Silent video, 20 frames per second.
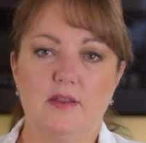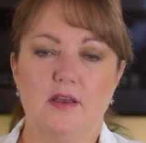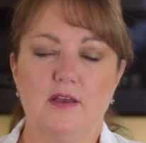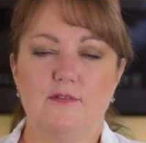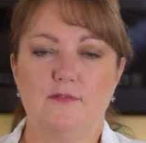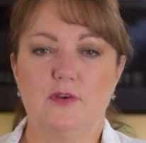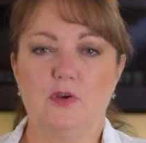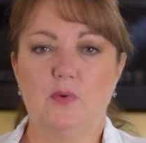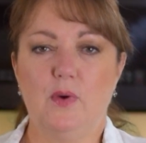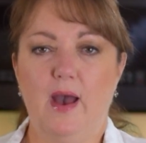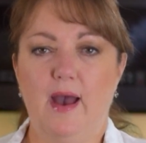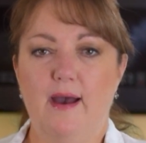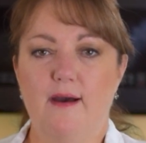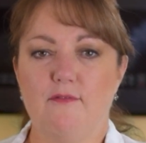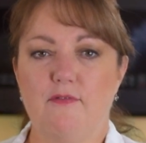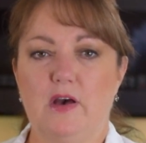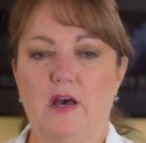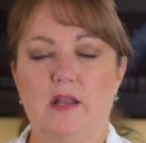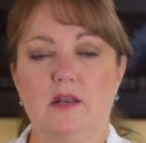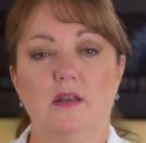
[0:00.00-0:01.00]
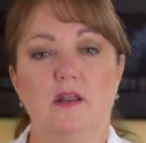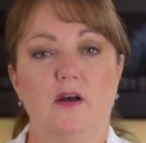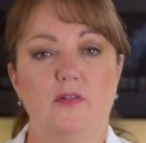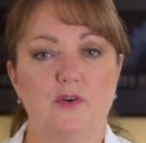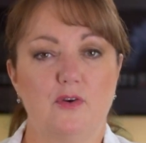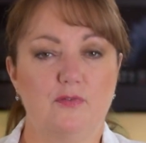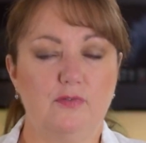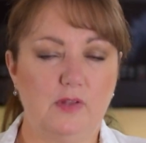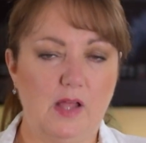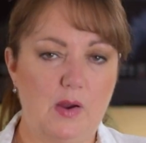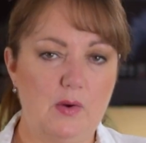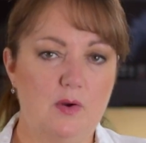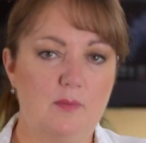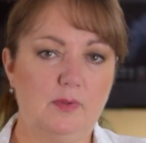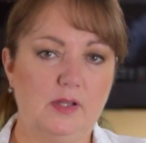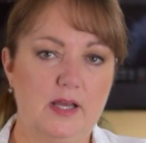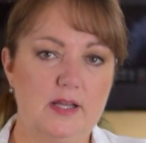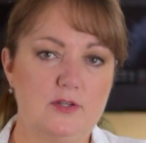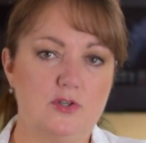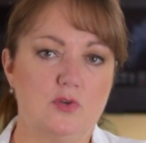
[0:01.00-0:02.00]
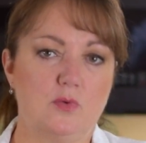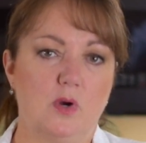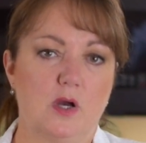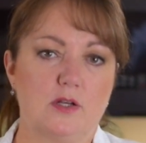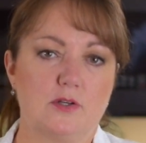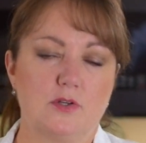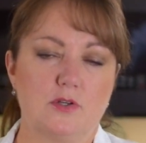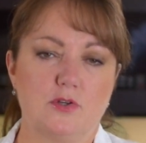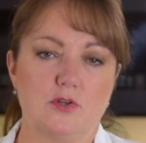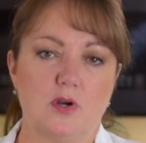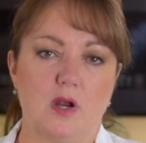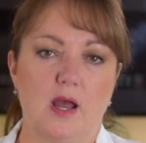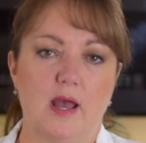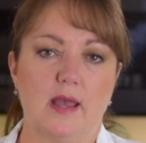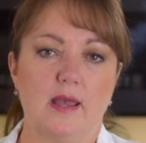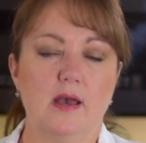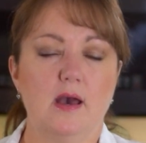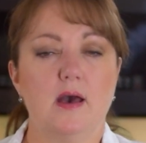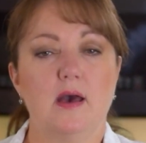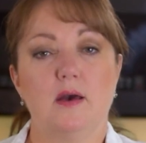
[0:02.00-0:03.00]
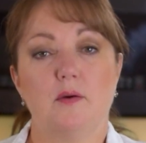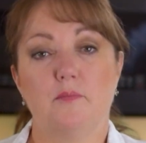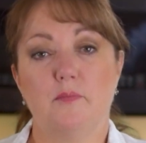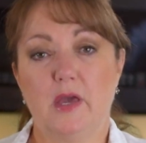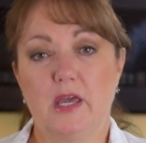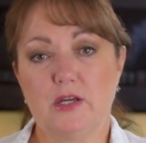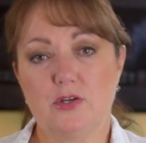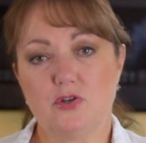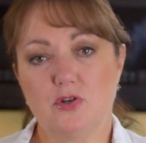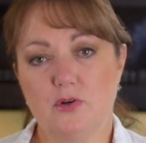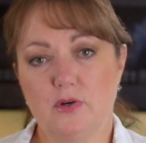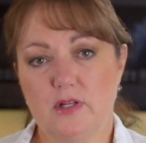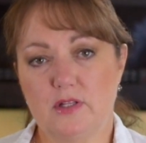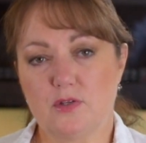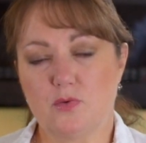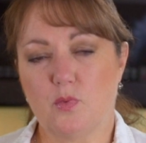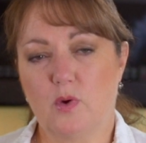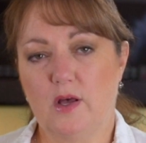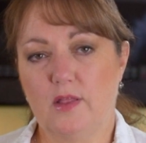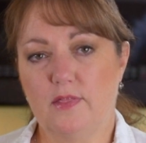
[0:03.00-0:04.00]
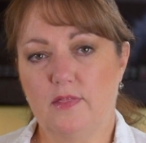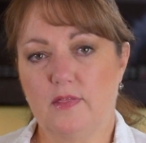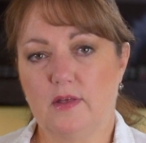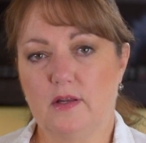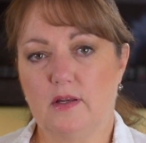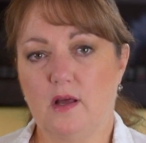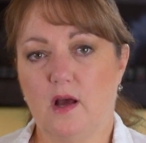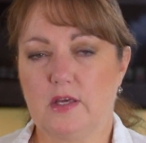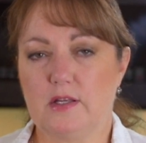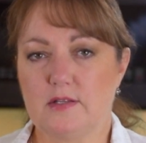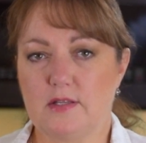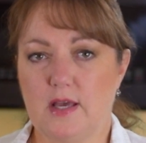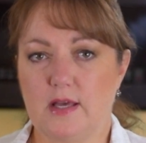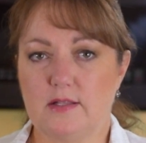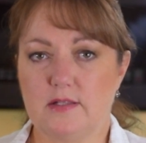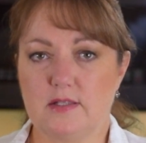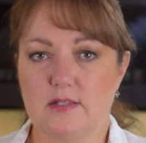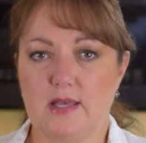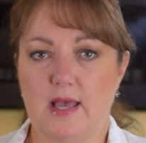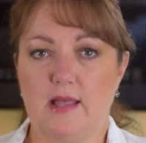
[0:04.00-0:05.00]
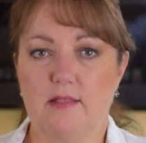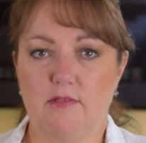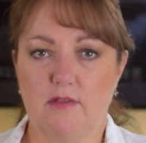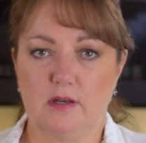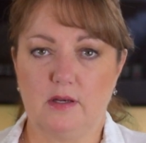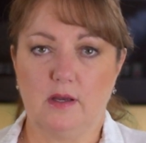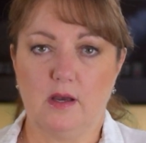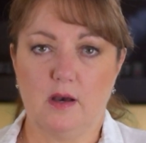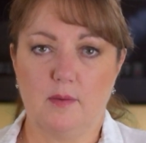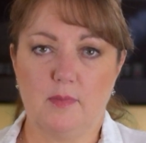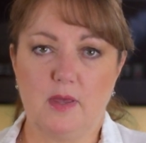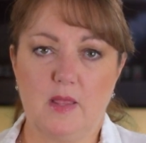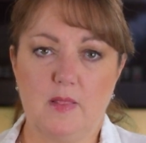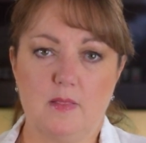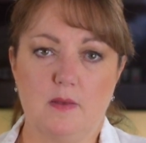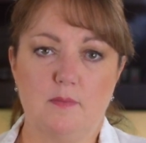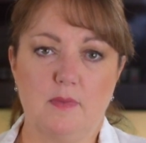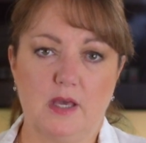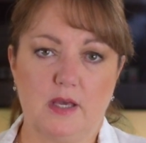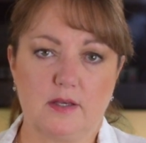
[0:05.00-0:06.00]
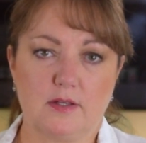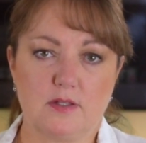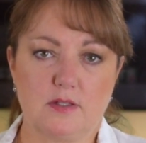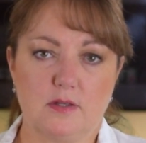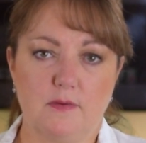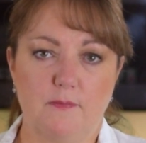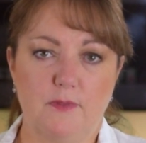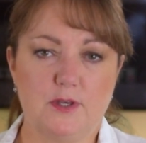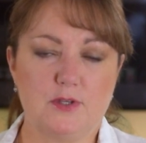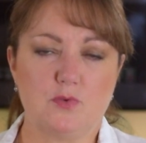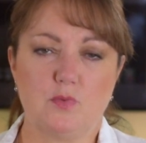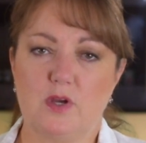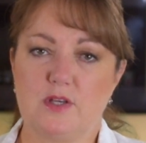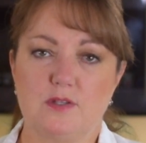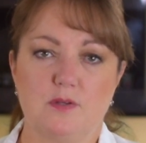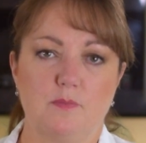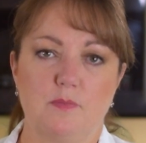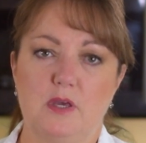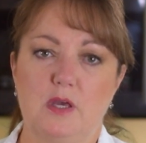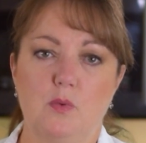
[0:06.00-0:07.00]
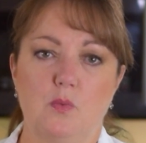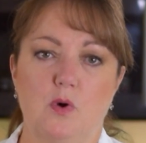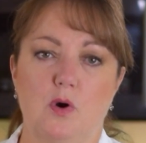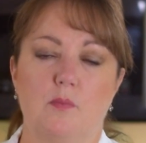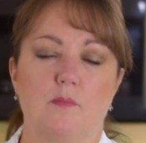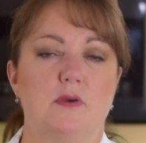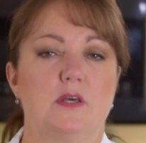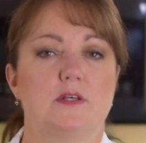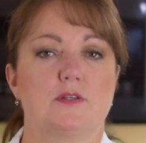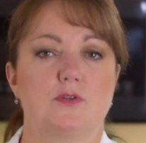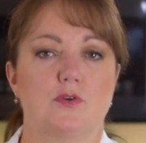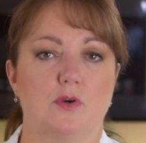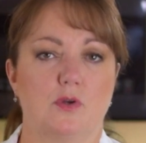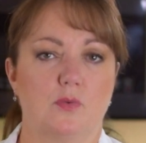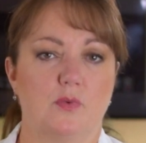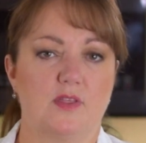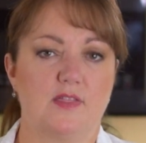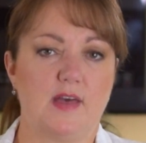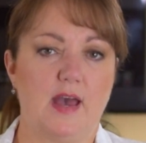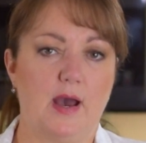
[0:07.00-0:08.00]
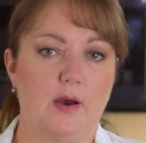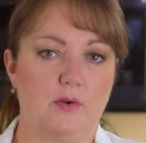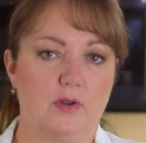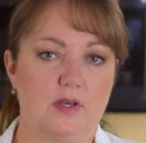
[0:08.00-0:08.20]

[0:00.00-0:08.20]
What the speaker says: if you have another flour blend you want to try, make sure it's one that contains xanthan gum in the mix. This recipe won't be as good without